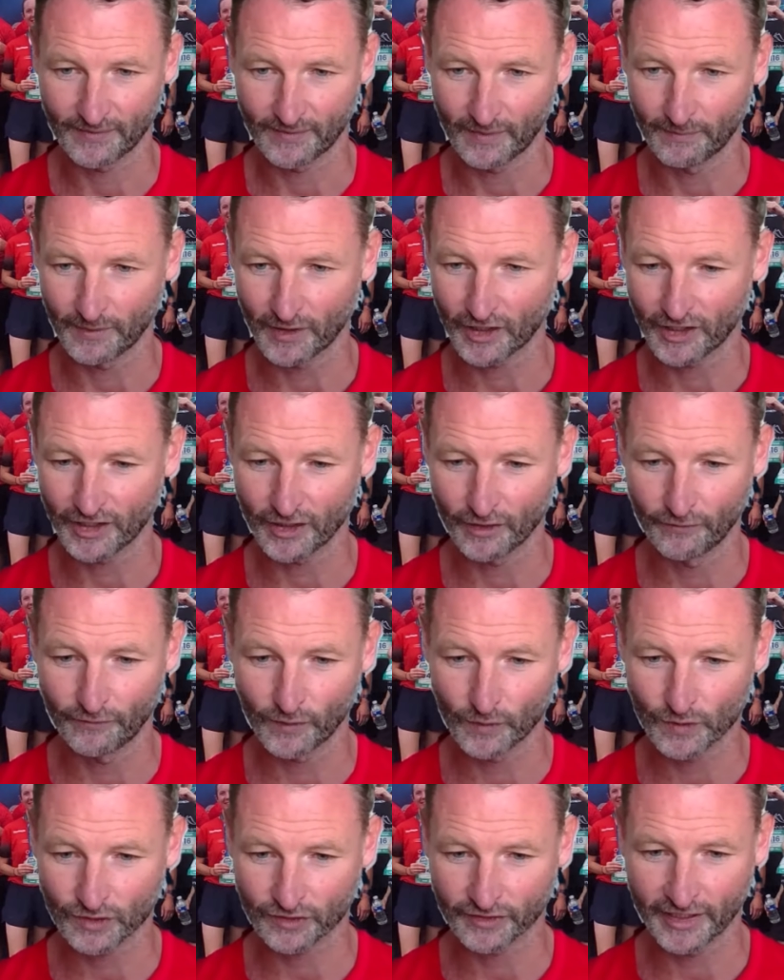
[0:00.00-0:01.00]
not going to go
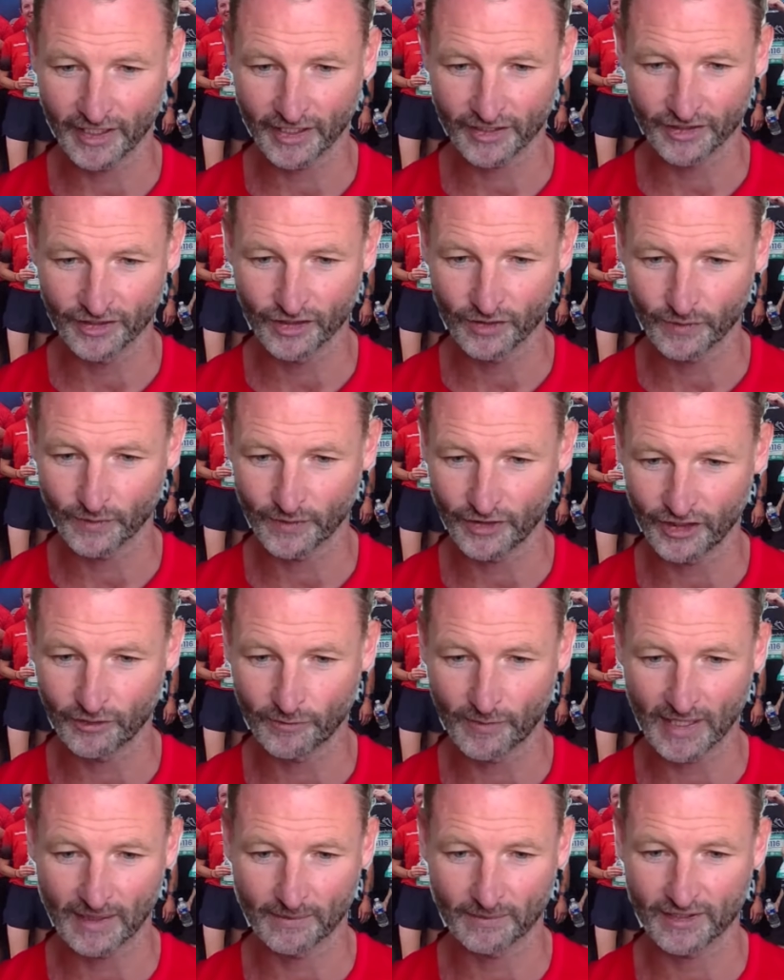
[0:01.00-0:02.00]
full screen because I do want you to
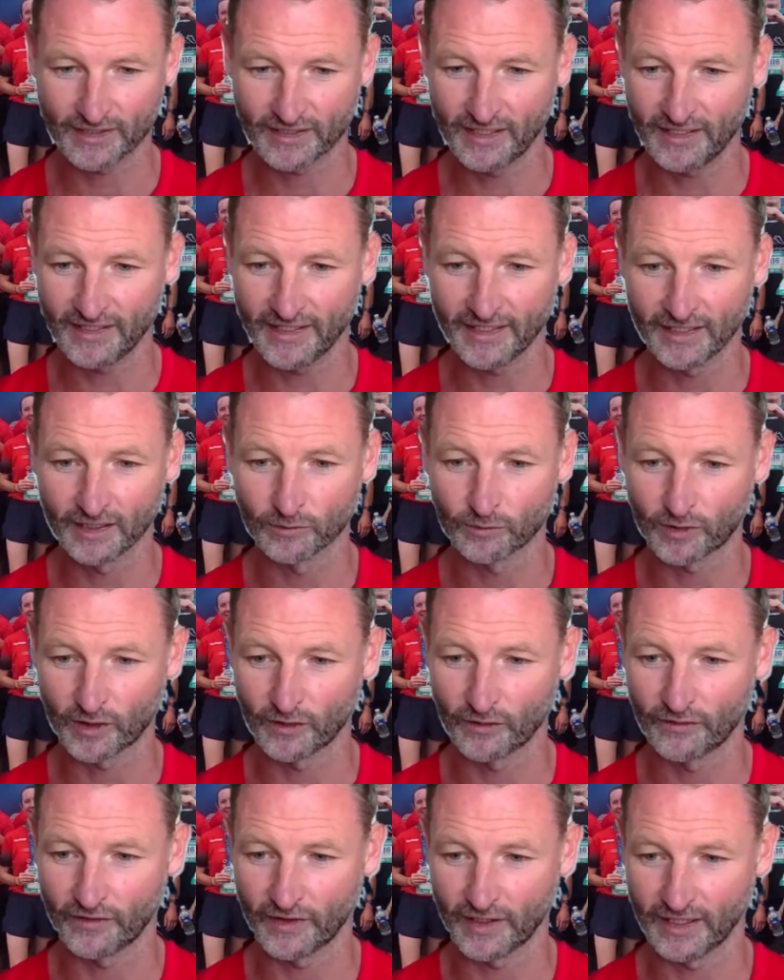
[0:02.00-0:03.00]
be able to see the hill
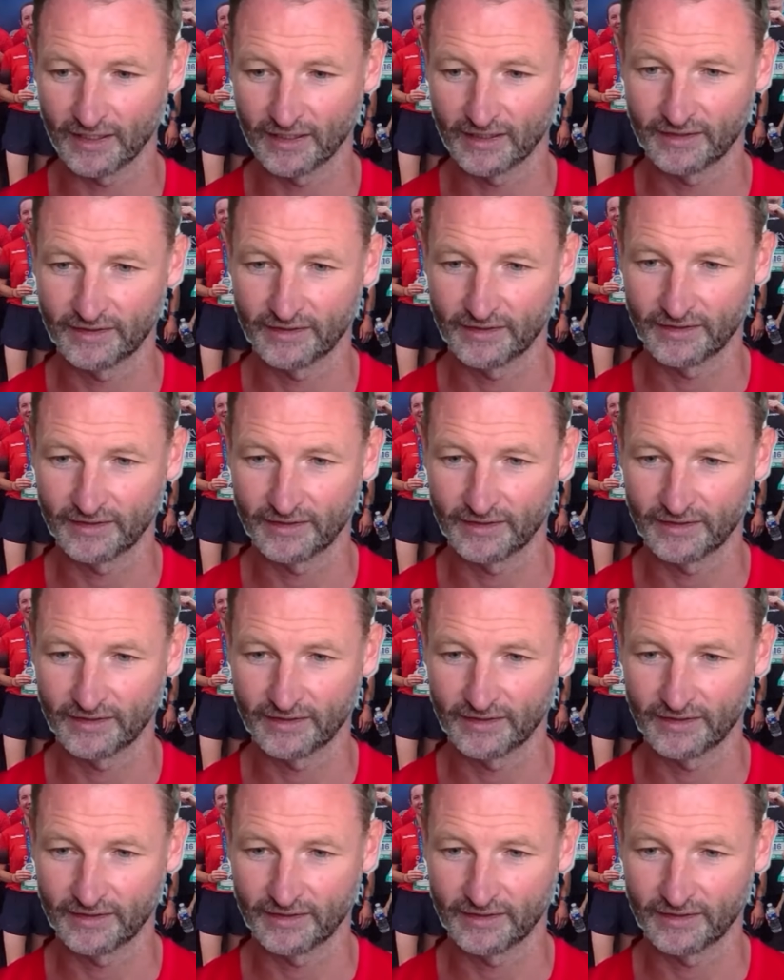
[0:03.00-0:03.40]
profile.